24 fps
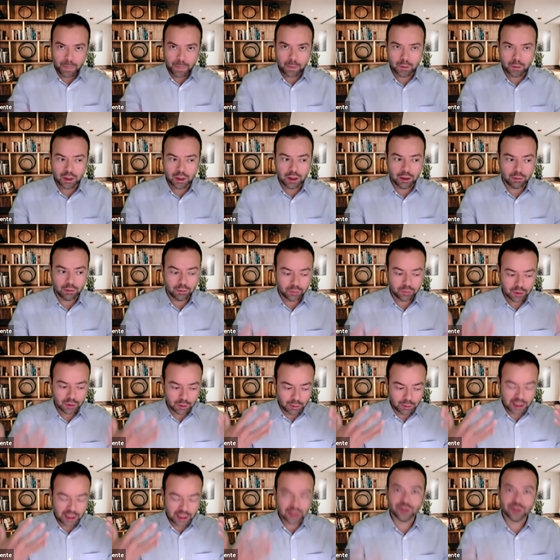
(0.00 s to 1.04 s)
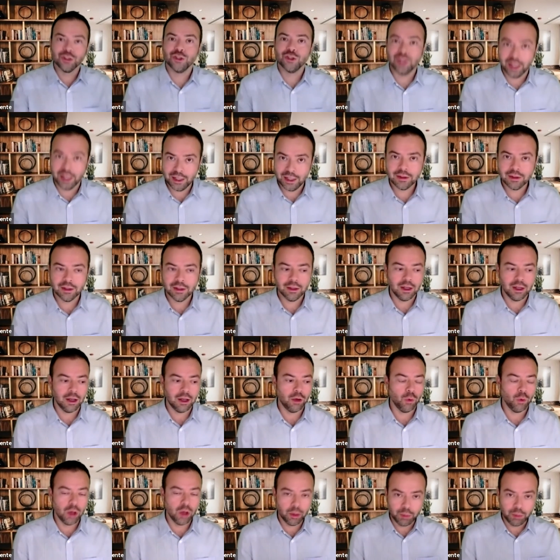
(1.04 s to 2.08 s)
um, mental state, uh,
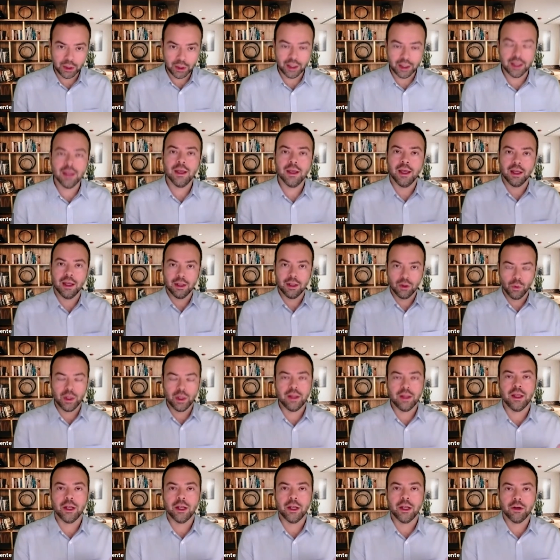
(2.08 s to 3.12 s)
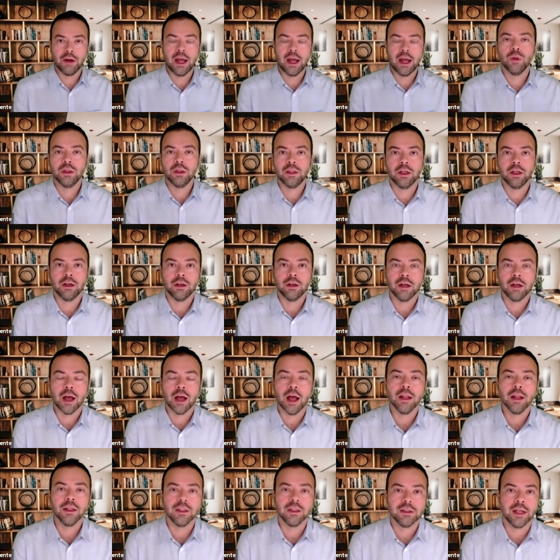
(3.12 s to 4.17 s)
well-being, and the way they interact with their
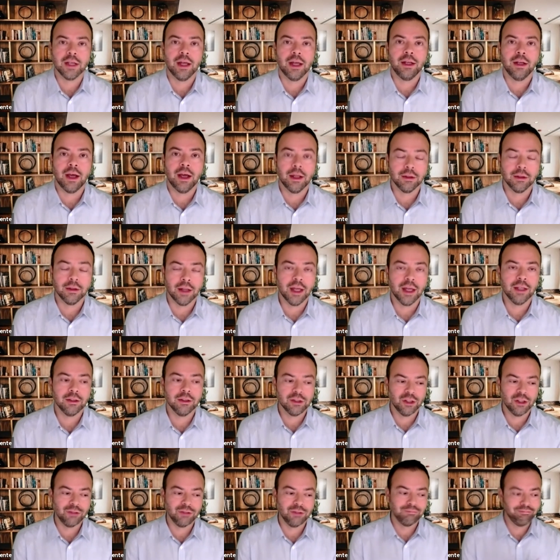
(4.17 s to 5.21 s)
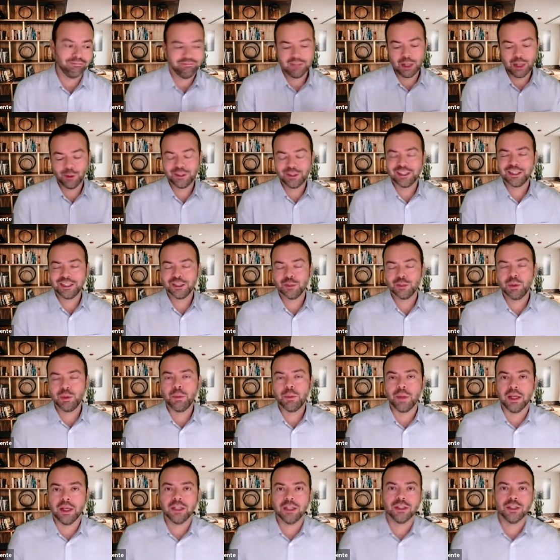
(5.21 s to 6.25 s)
colleagues on online. So I would say just be
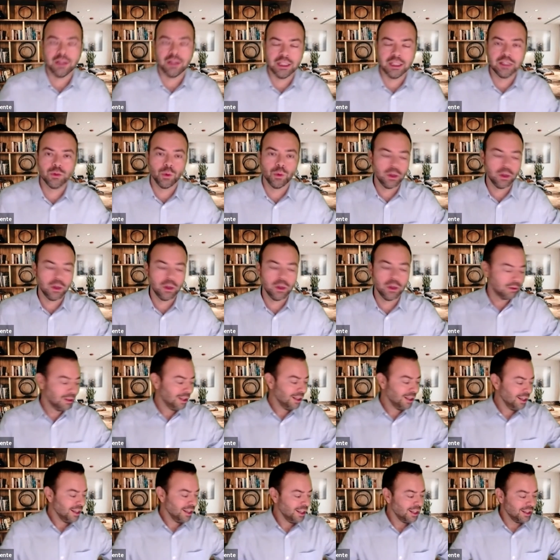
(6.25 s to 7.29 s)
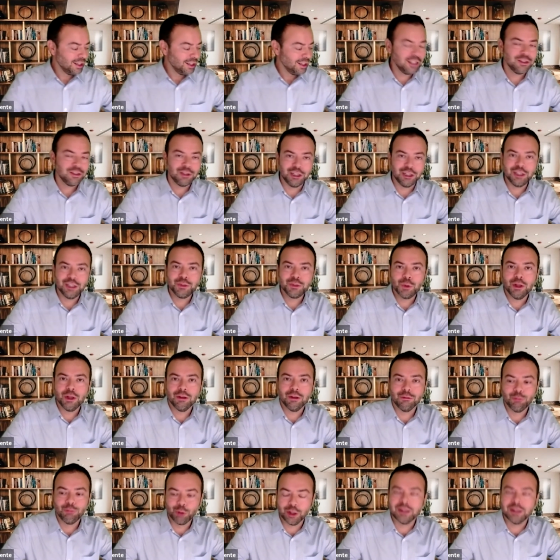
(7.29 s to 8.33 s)
patient. Things will things things
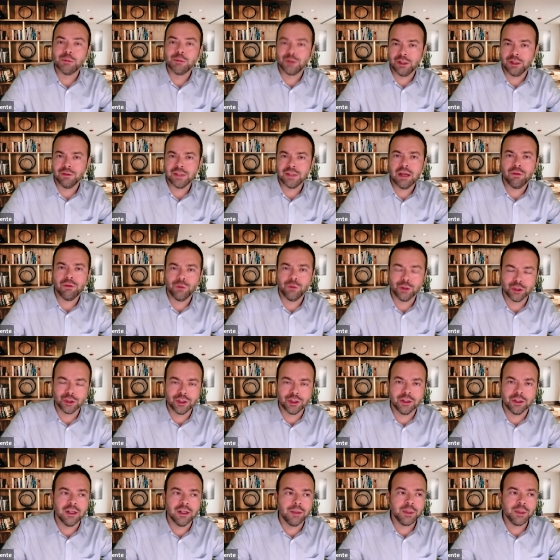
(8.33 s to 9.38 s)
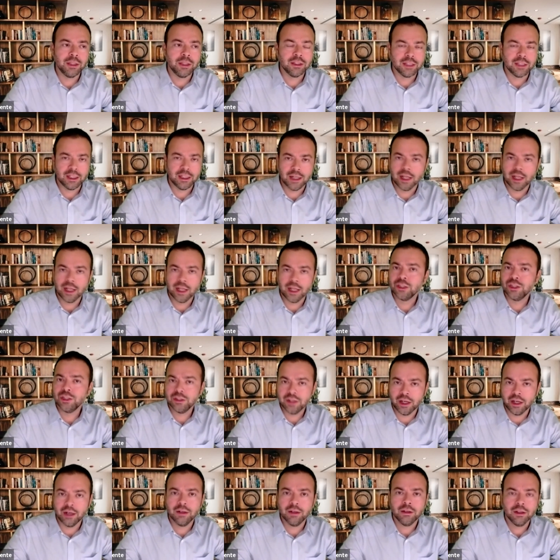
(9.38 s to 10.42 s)
will work themselves out for sure. I mean, the technology is
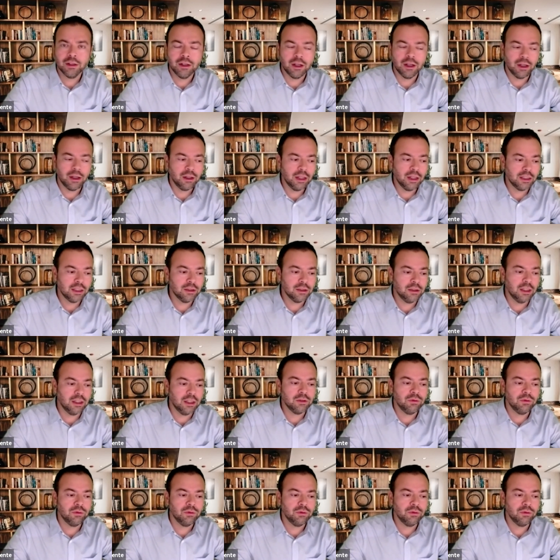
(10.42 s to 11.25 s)
there. Uh, that's, that's